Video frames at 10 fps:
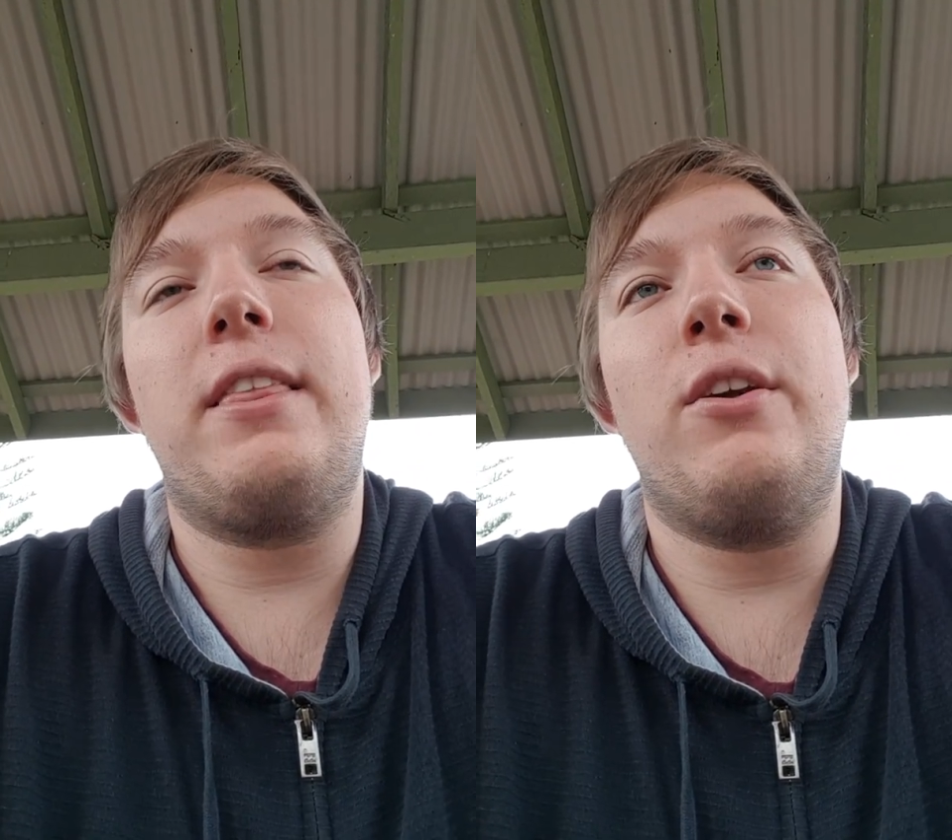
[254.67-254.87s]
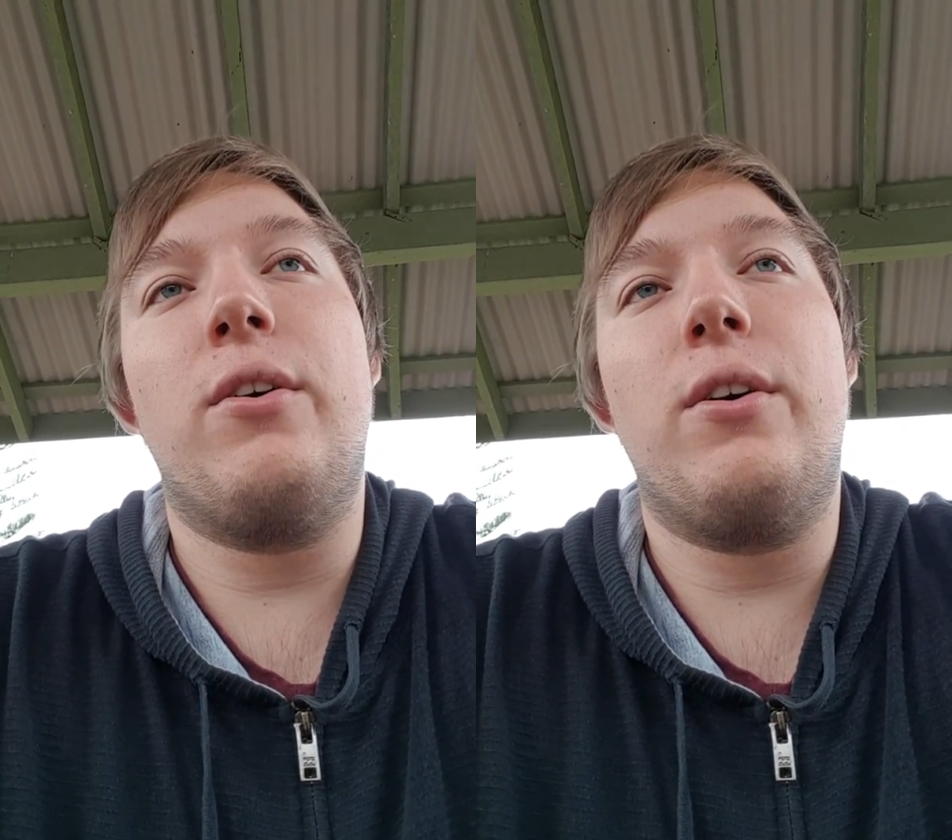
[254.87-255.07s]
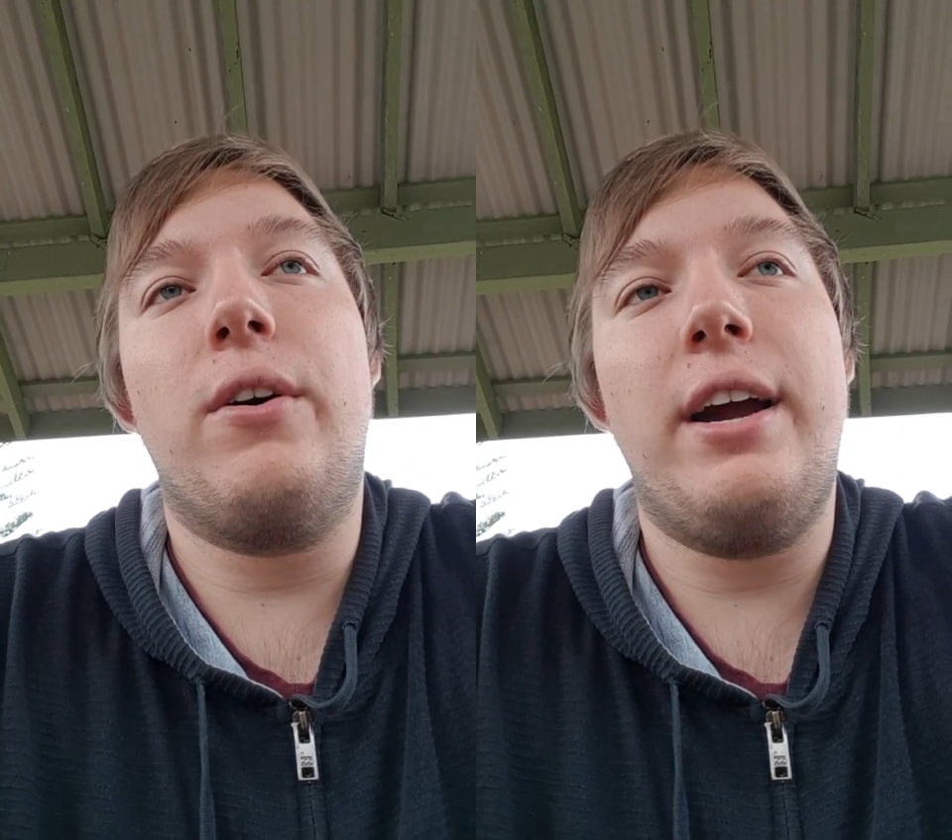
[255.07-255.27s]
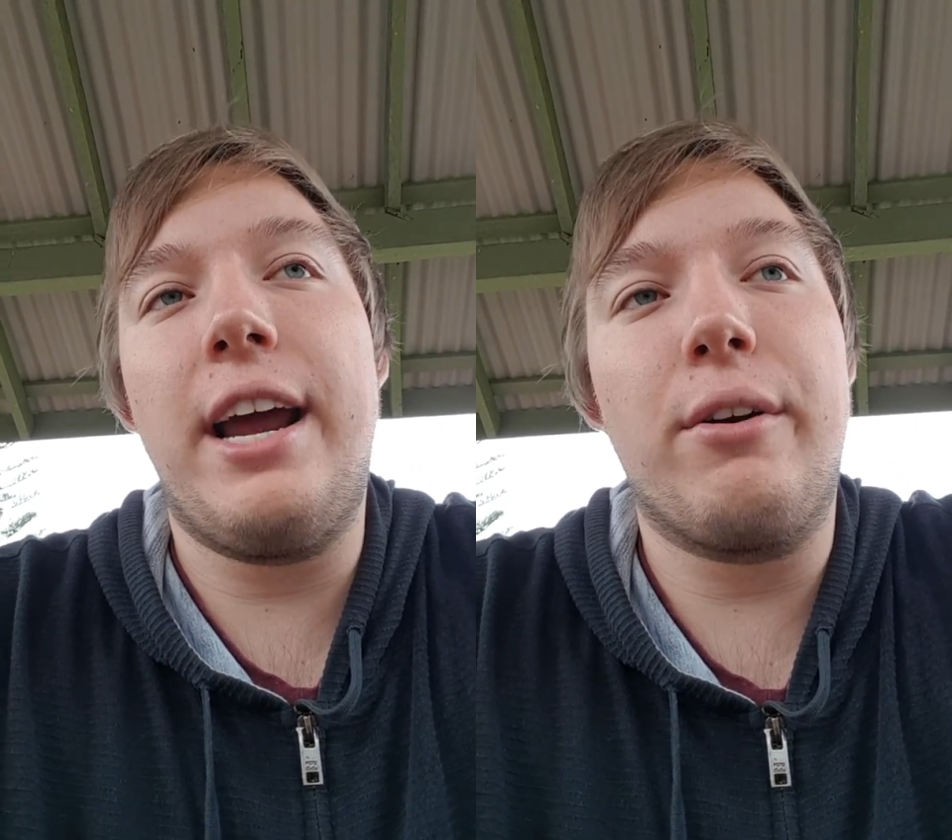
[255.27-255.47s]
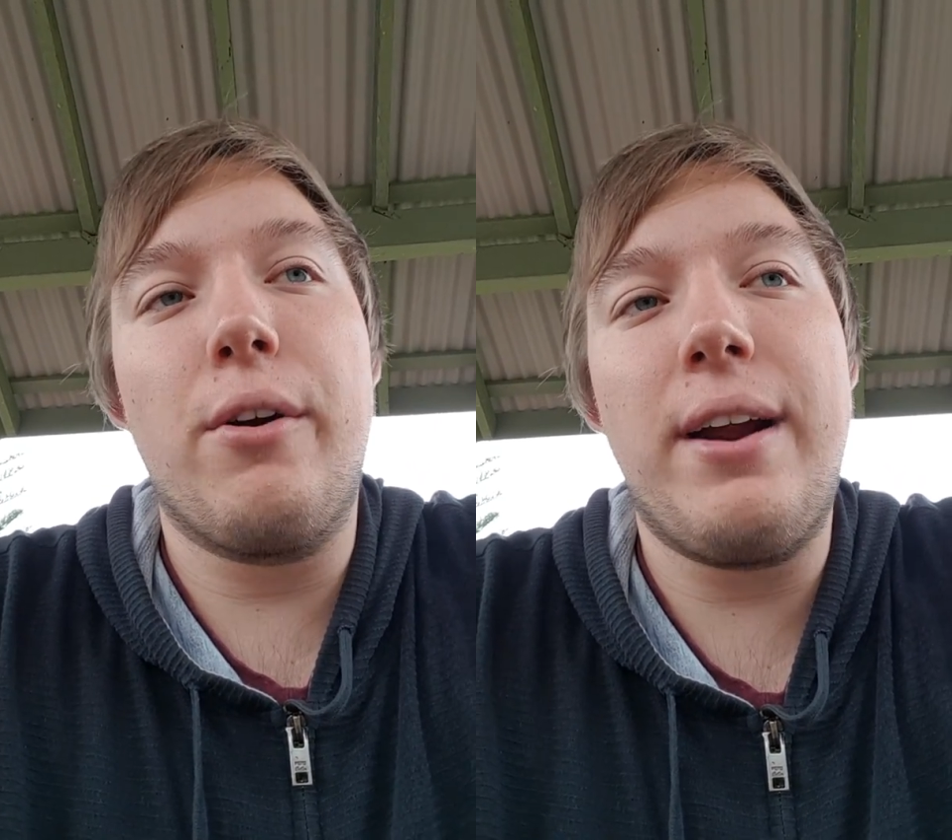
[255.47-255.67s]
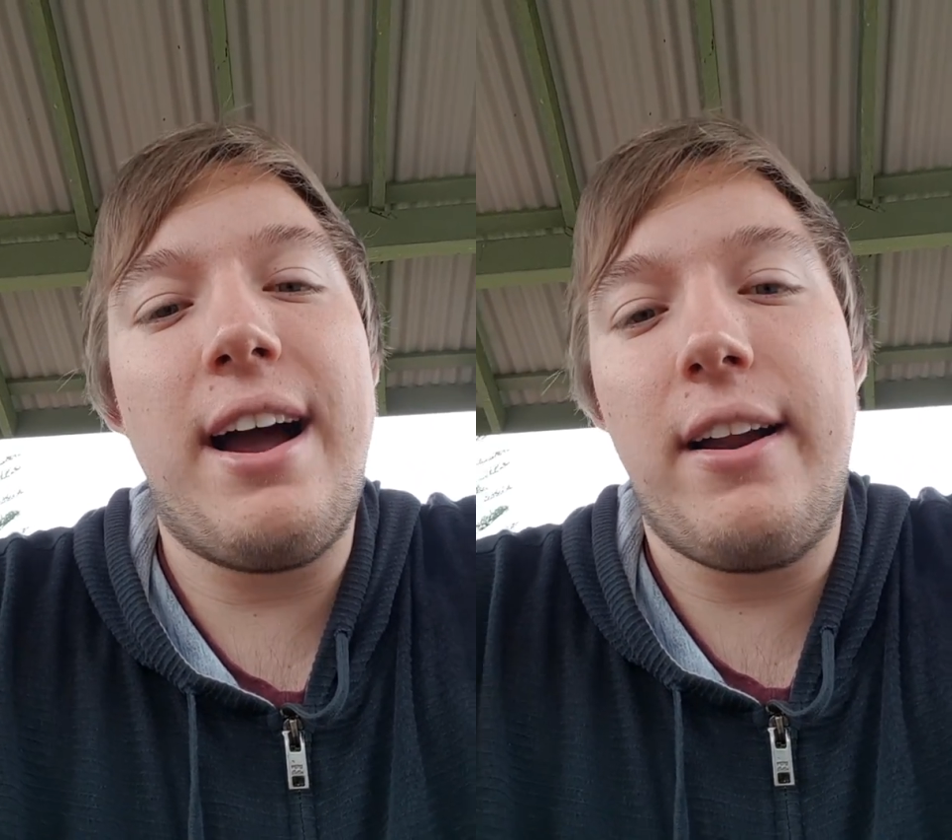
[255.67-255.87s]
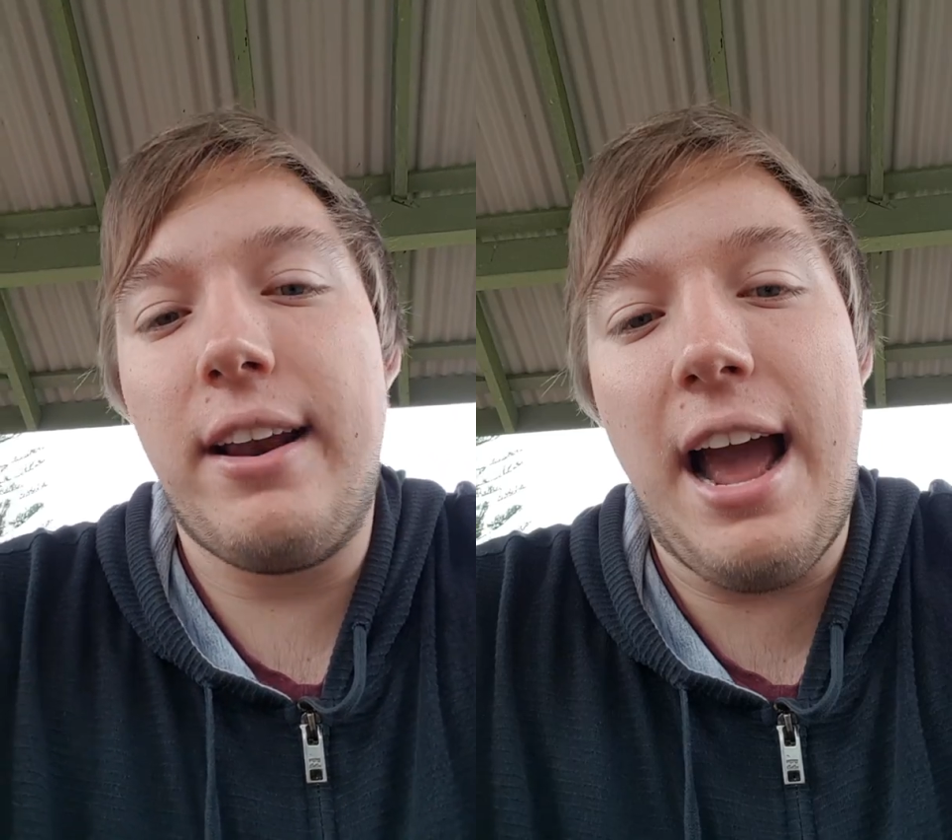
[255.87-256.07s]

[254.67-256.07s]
Your Hetero Round